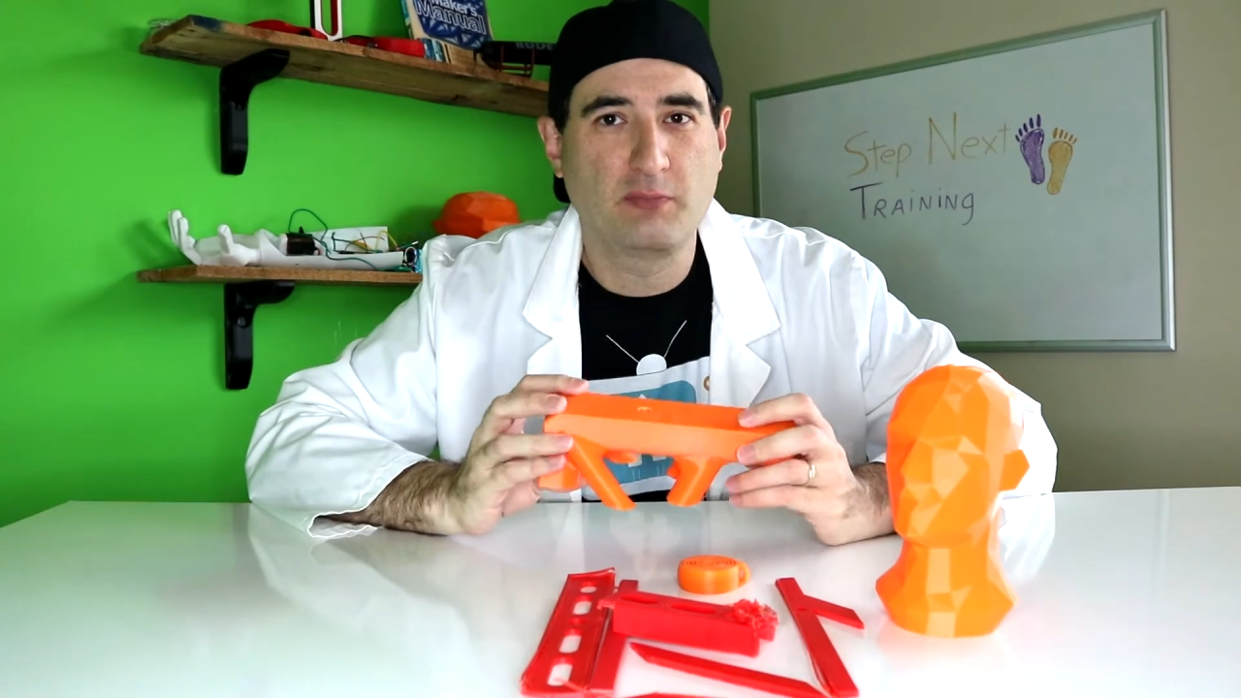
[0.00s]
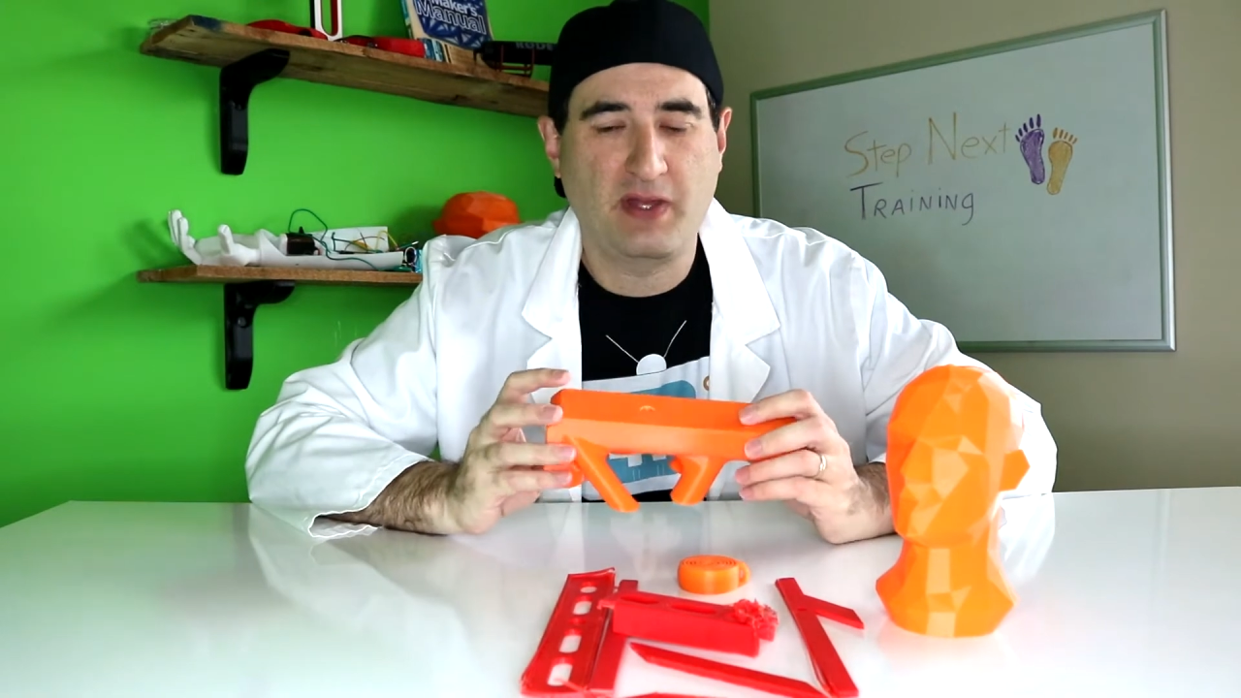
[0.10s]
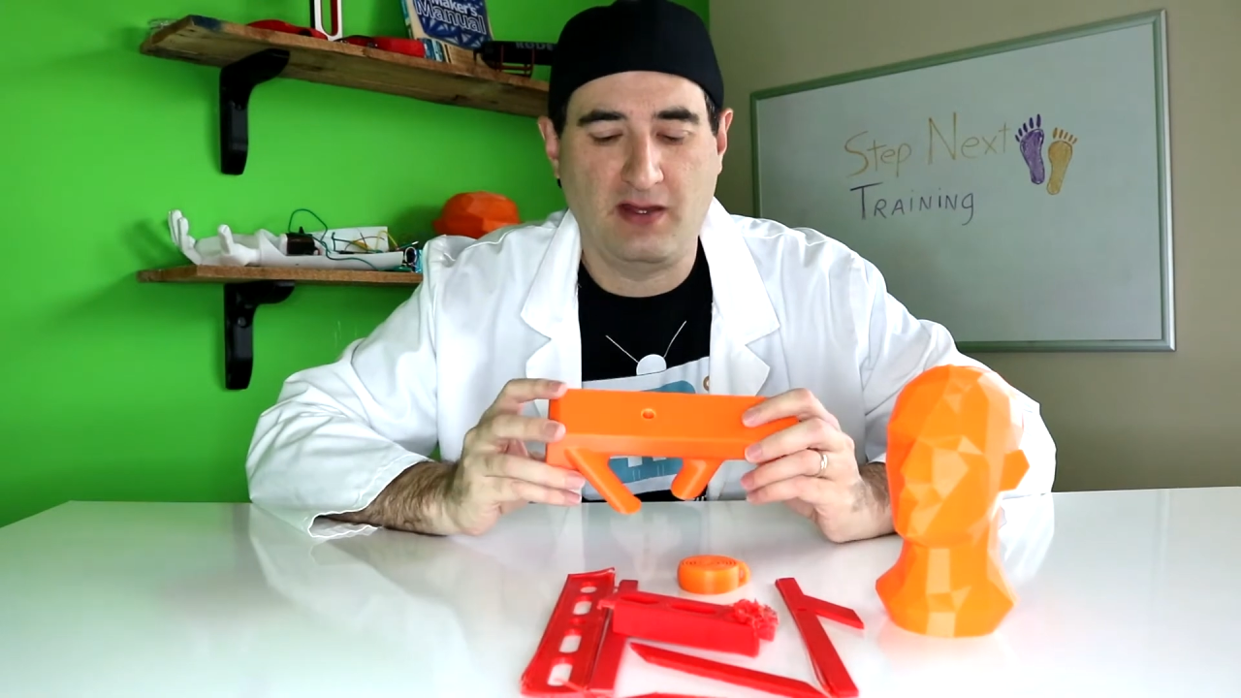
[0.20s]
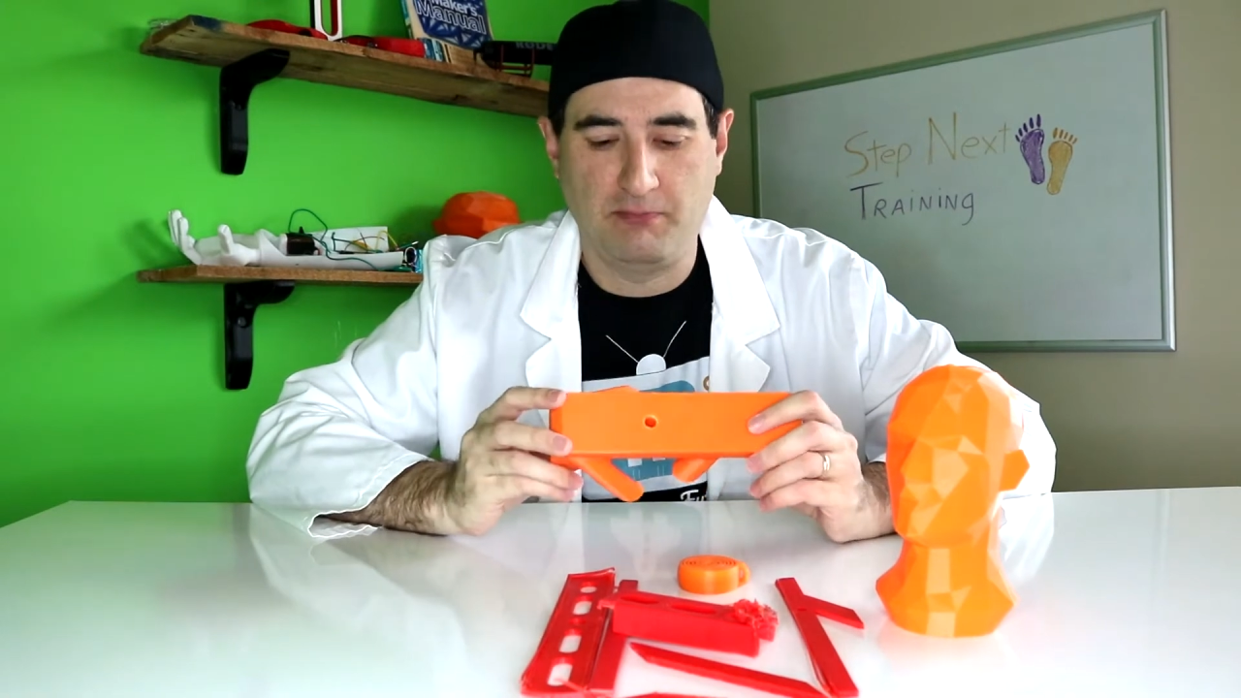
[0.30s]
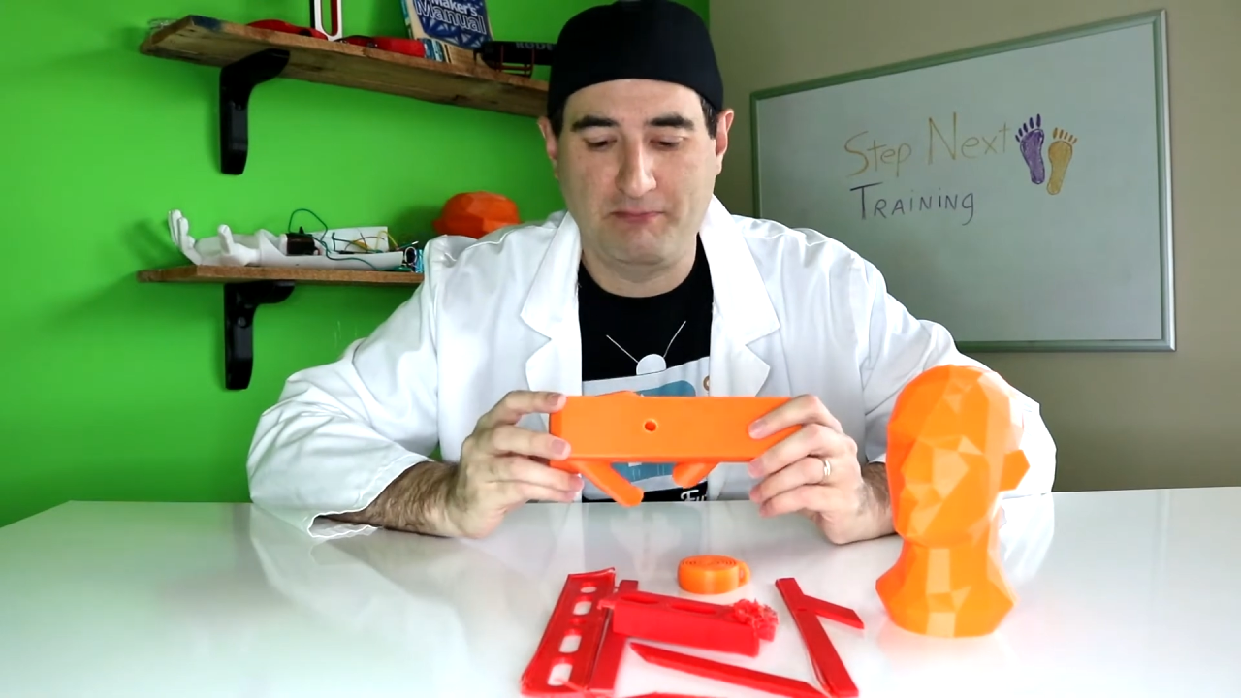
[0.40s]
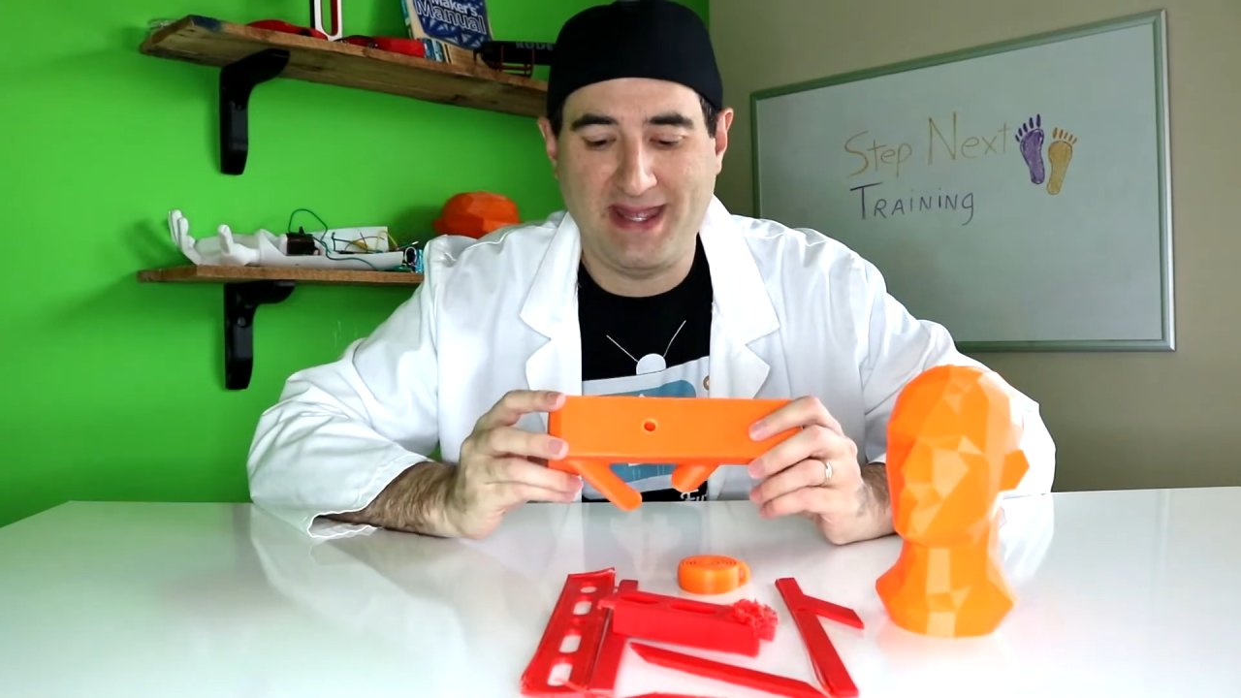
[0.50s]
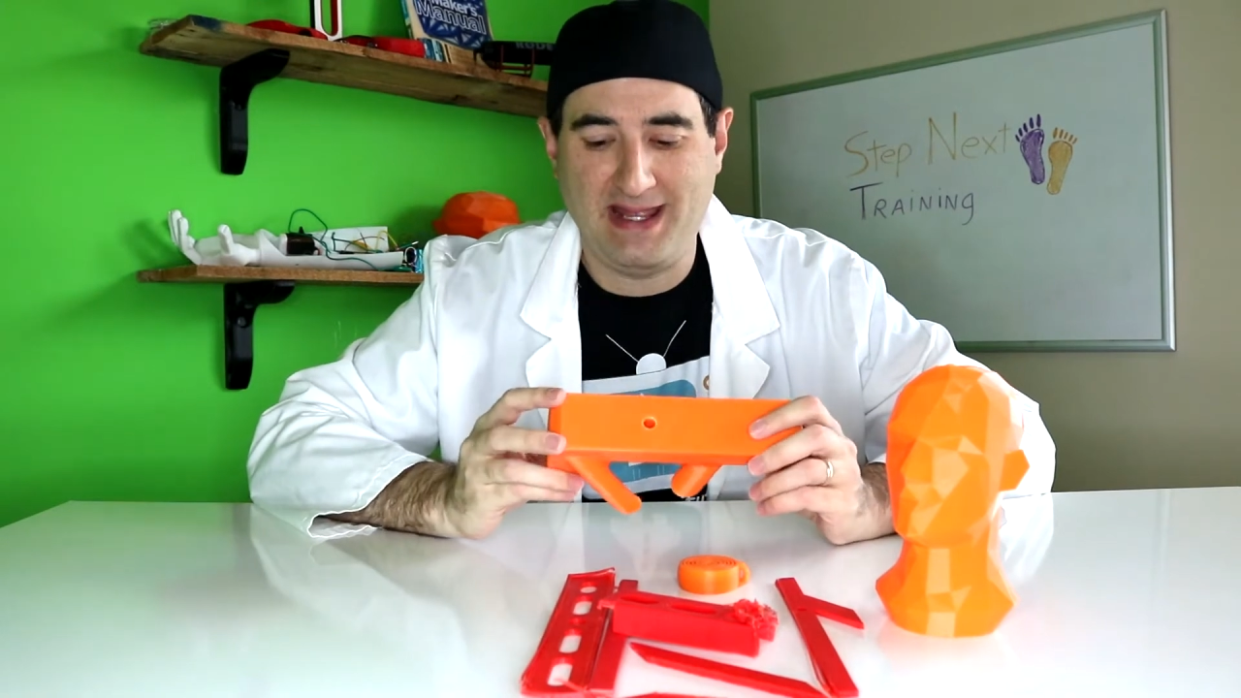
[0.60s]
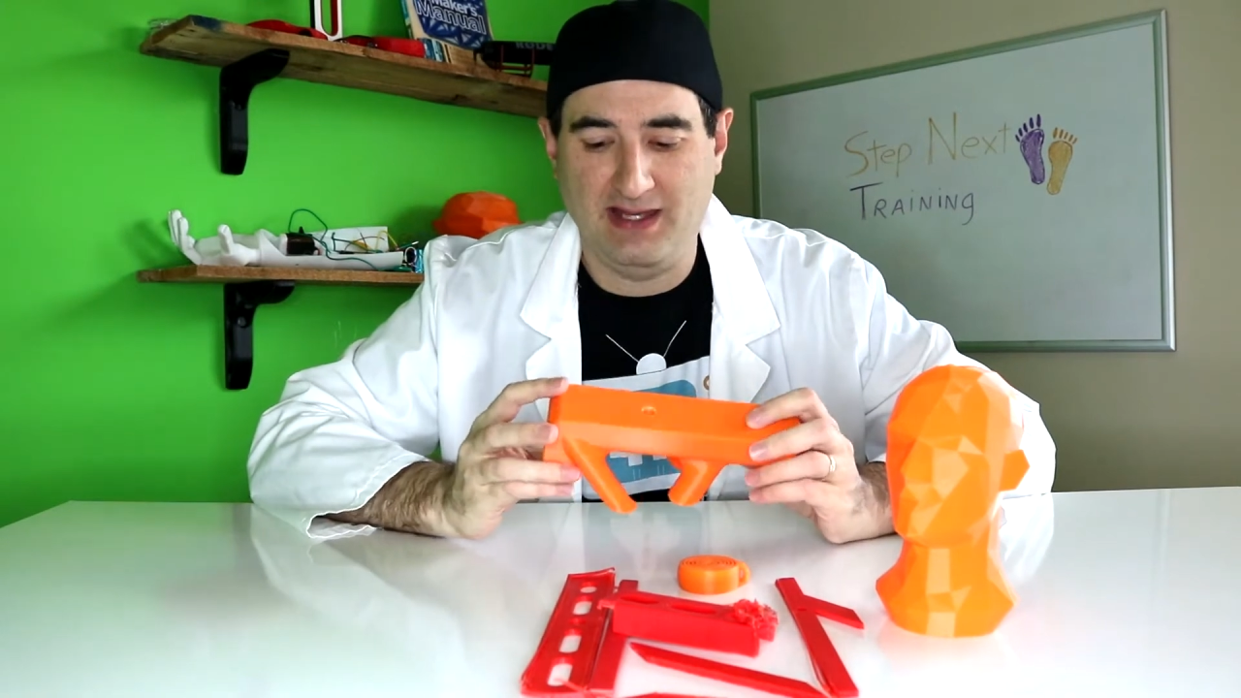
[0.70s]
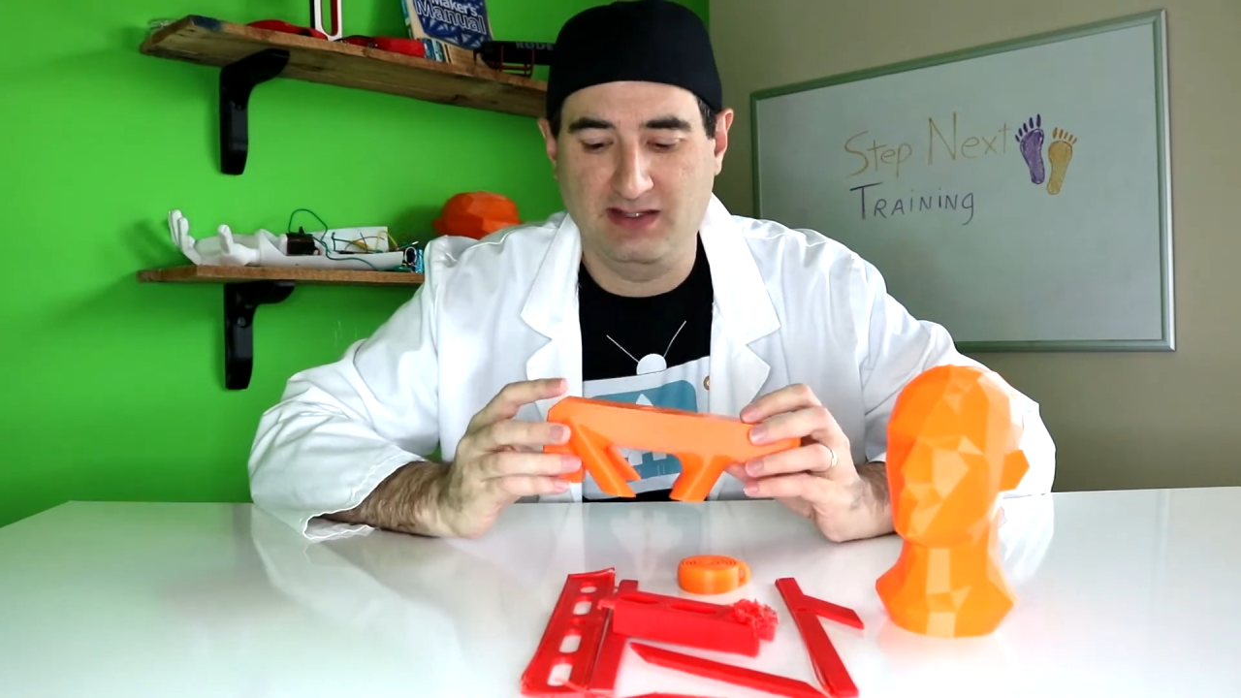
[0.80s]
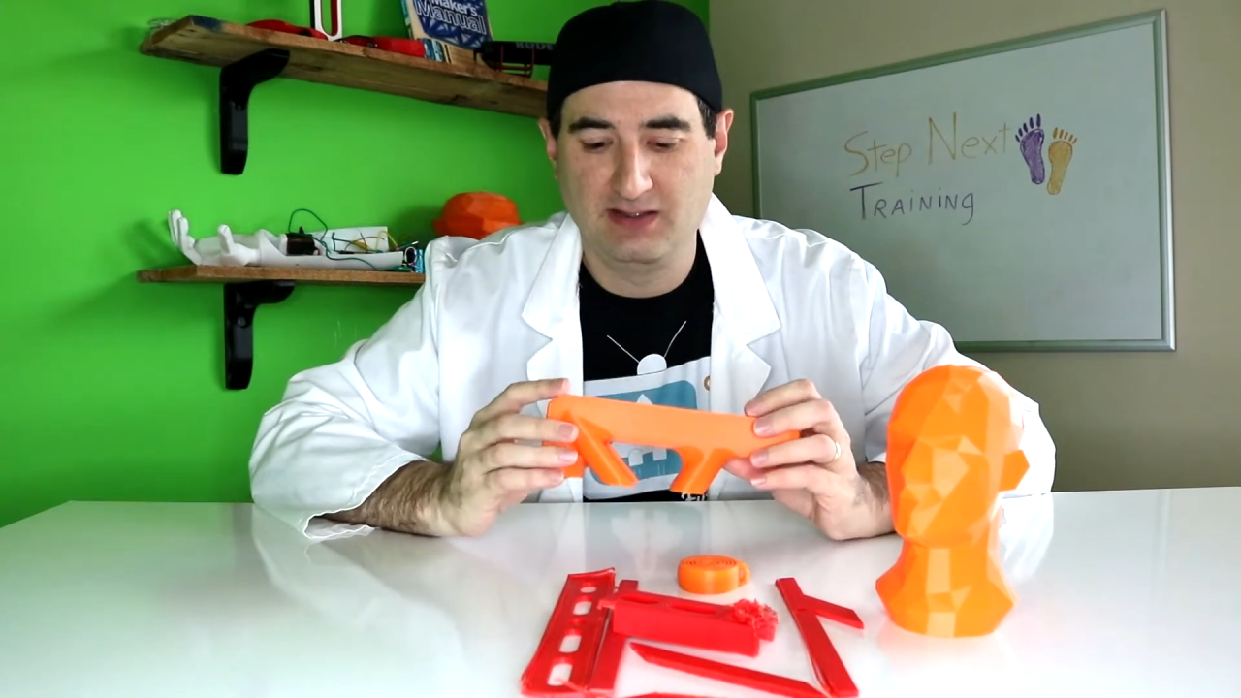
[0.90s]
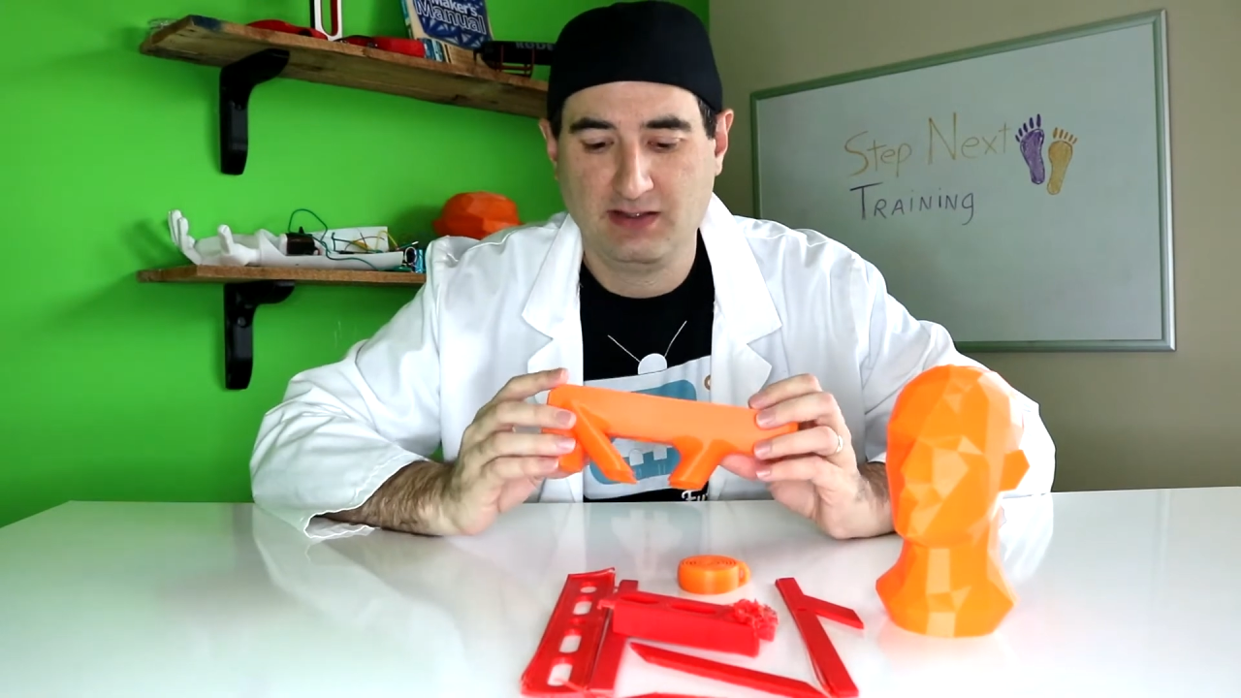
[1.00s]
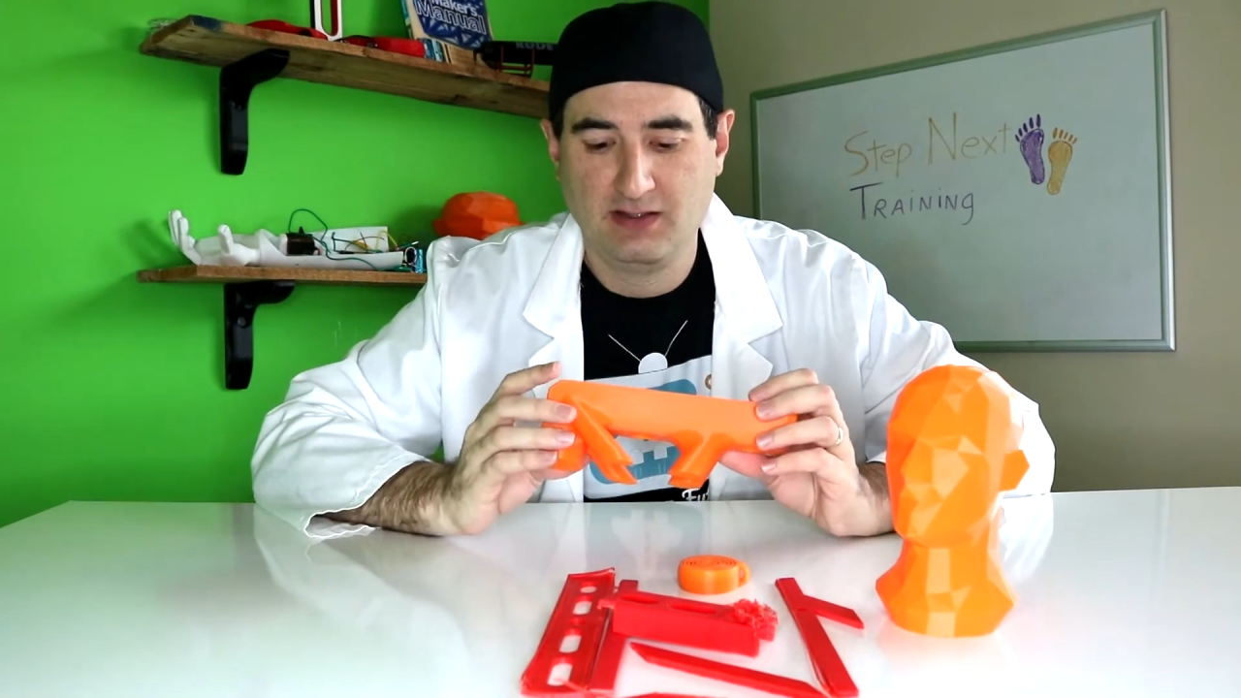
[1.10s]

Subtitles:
pound man